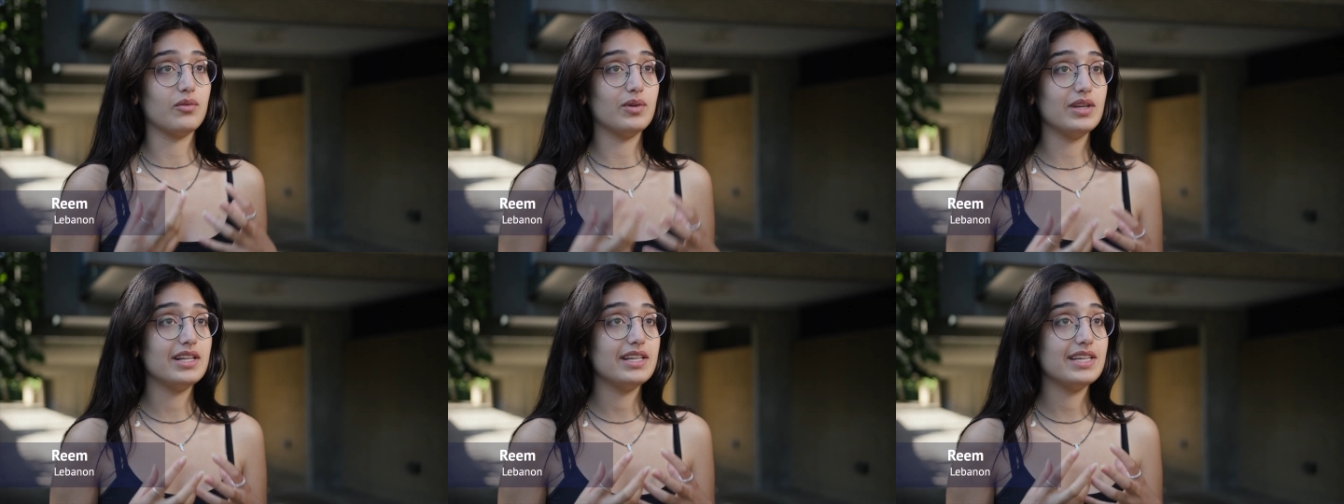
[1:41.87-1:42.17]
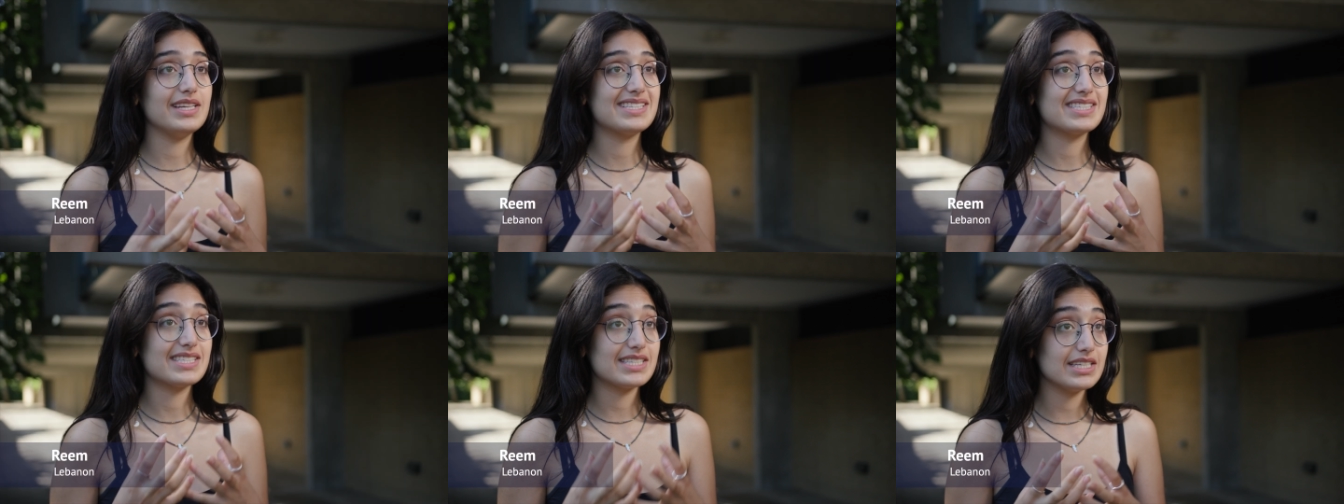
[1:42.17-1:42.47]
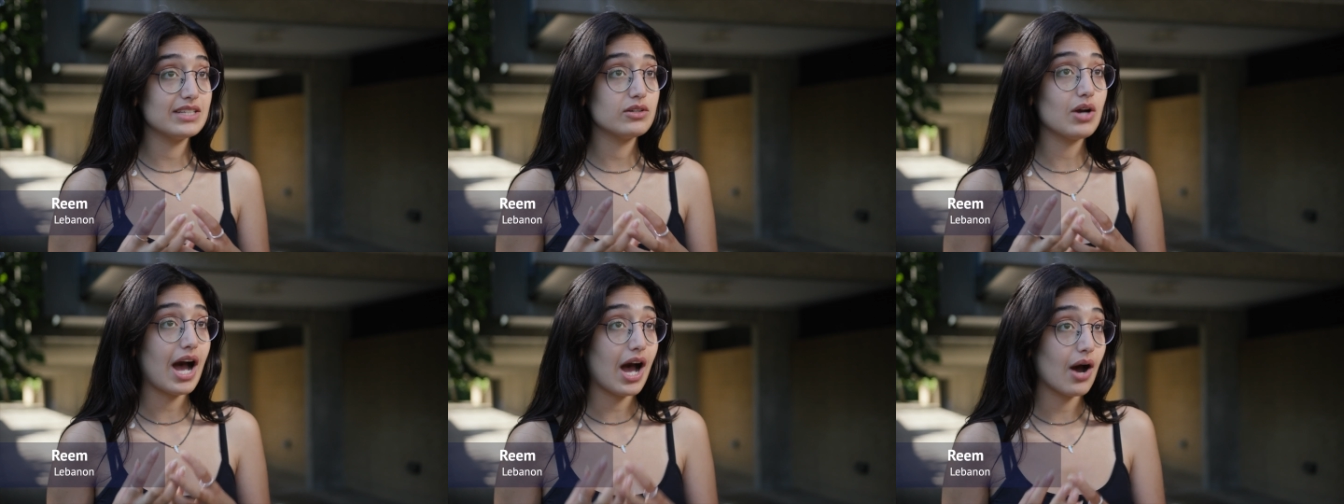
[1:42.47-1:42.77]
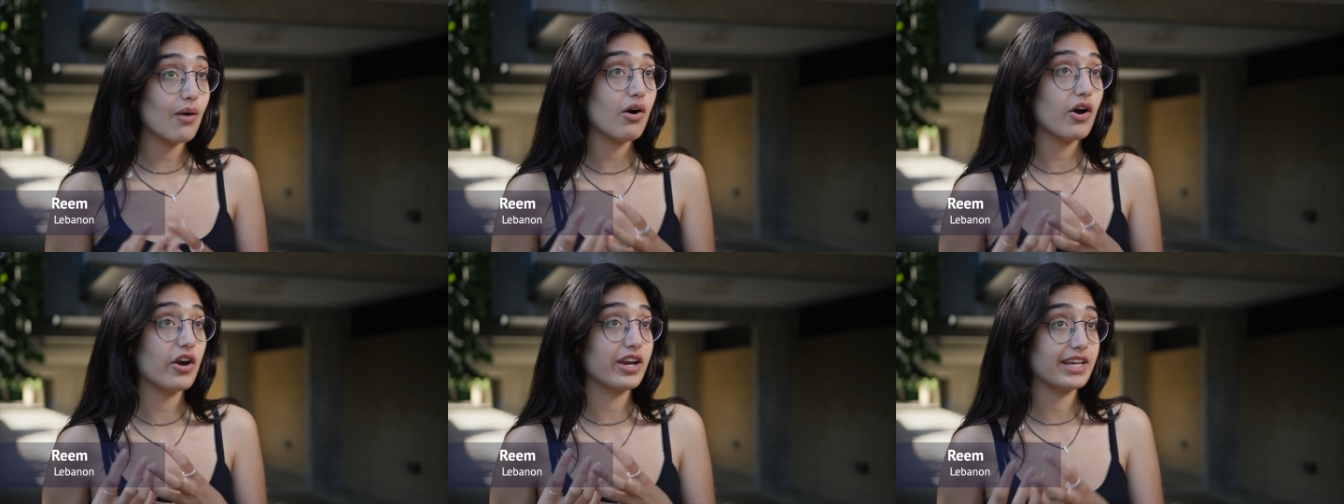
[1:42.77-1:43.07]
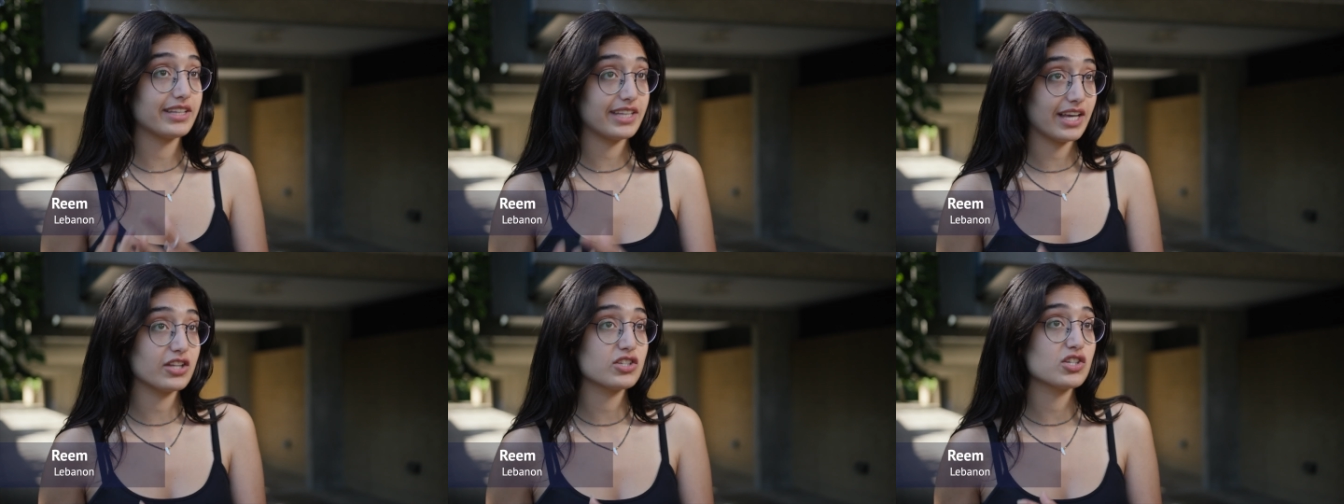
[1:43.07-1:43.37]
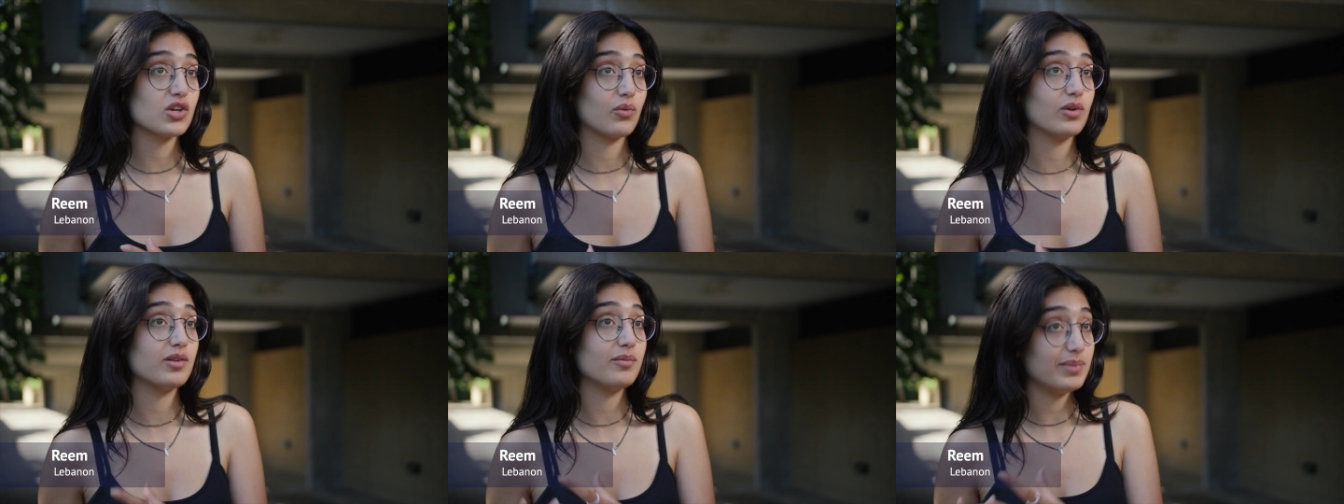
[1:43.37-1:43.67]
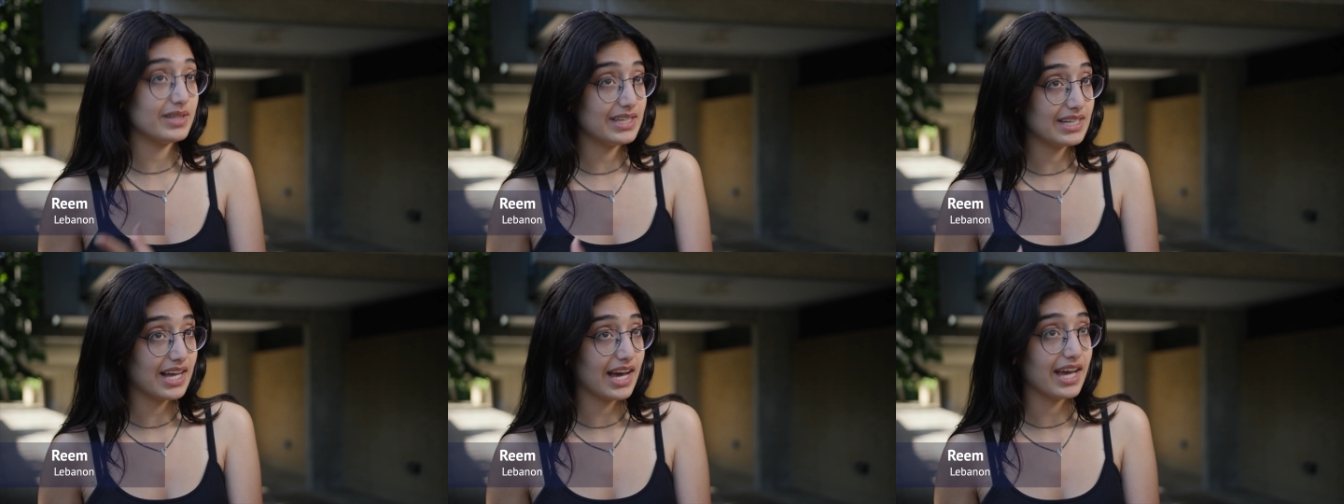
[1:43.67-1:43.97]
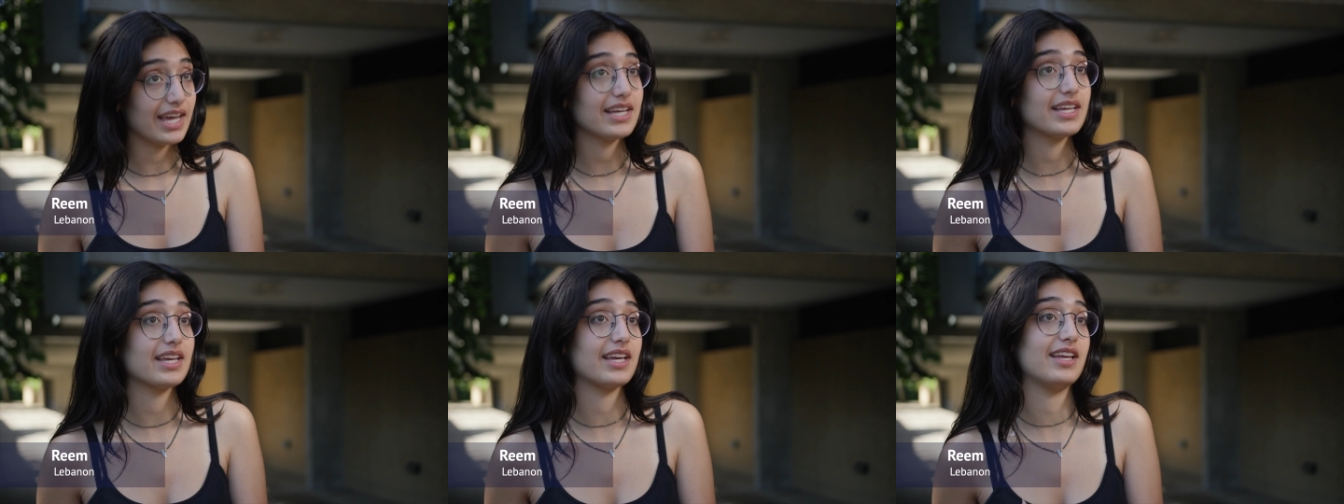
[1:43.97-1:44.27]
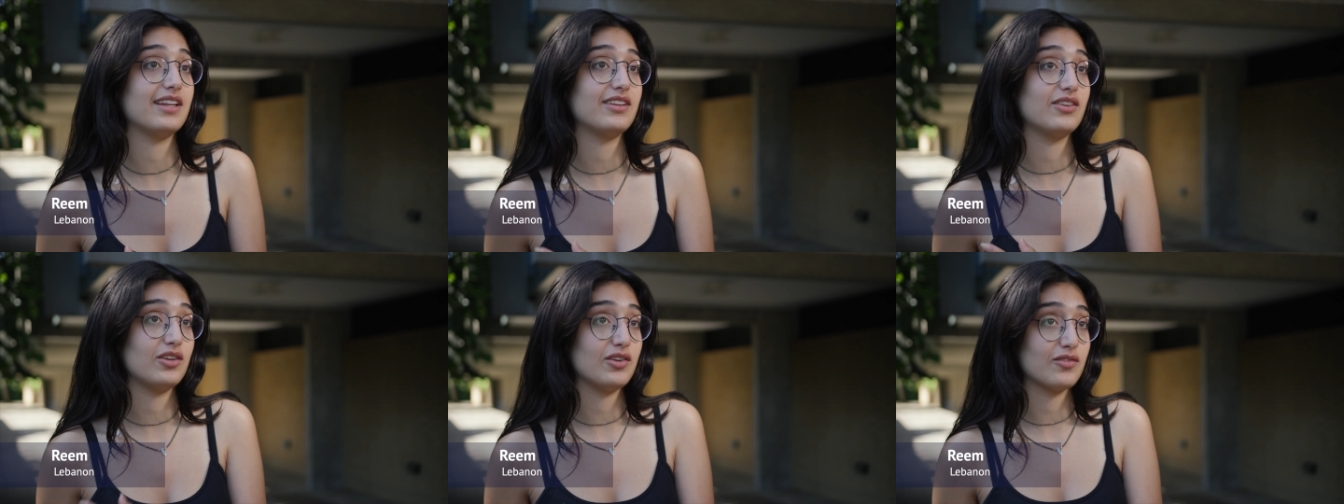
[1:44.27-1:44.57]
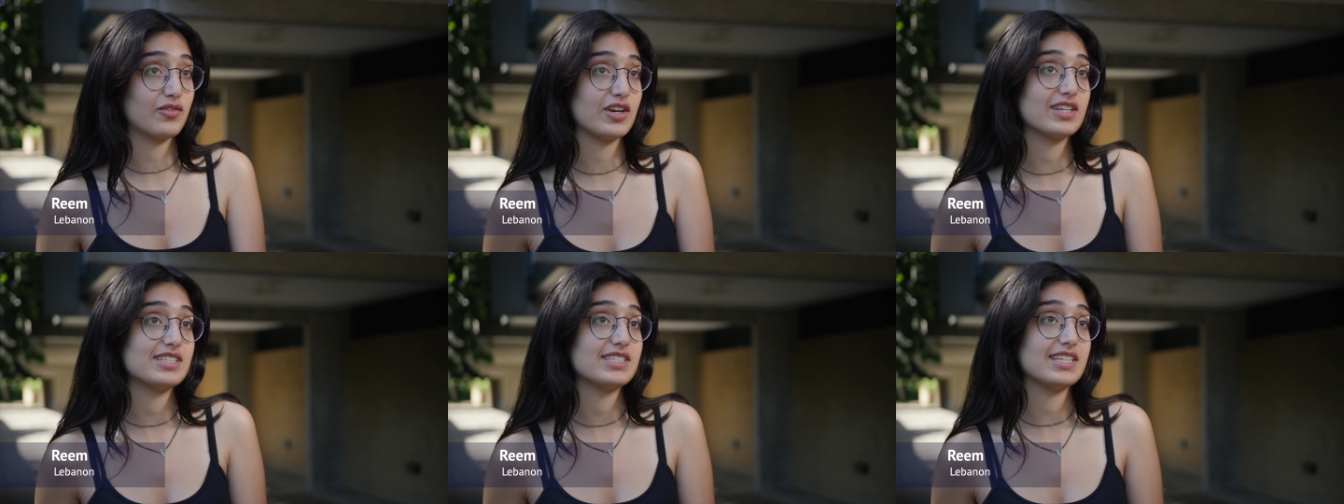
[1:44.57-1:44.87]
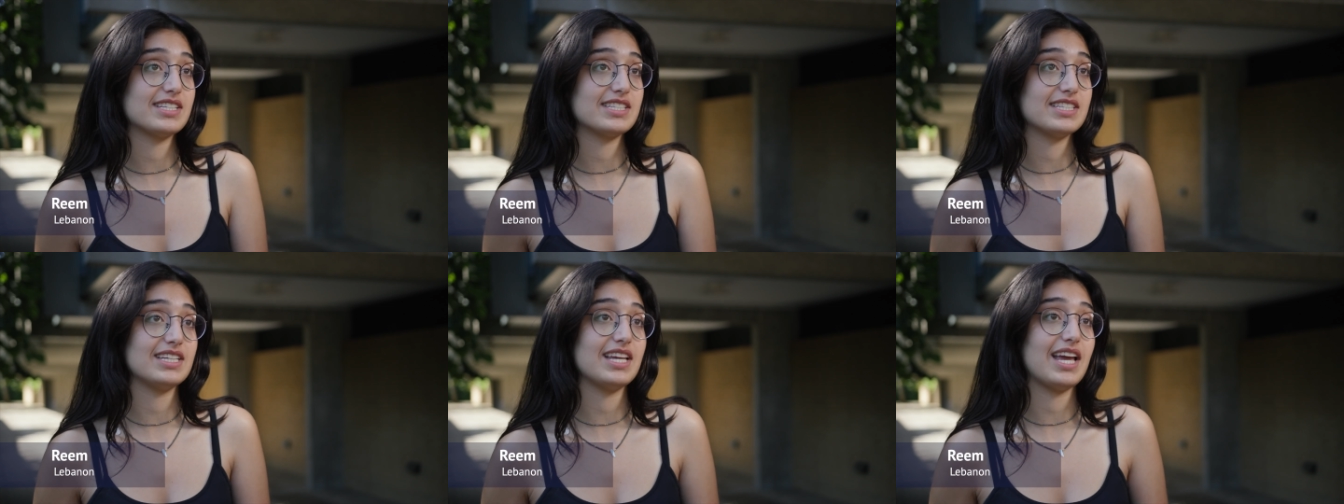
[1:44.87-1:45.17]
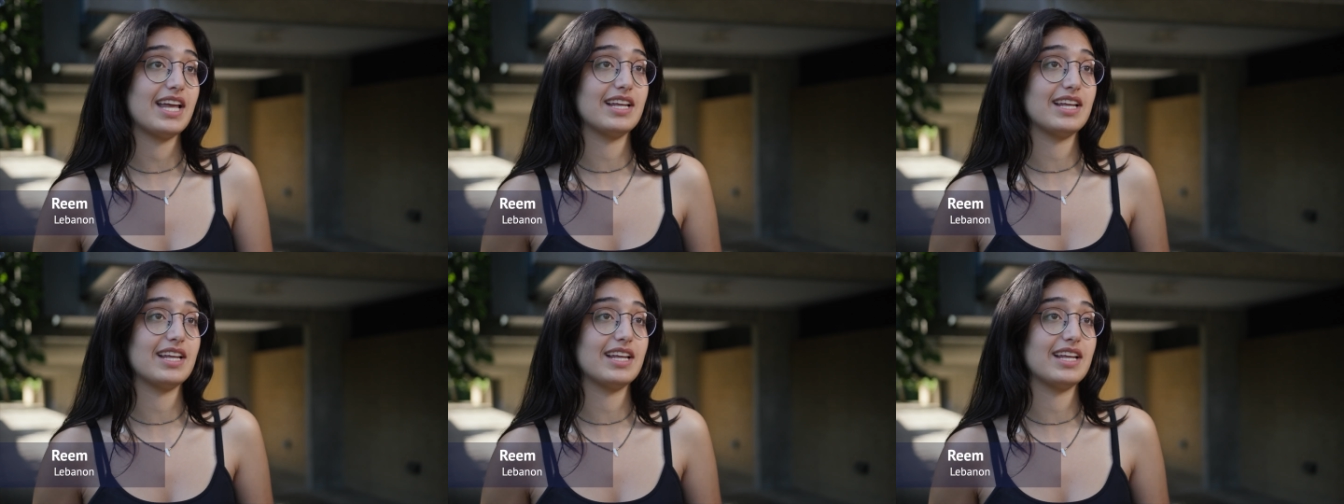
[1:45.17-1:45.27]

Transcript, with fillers: really see how architecture would be like in university,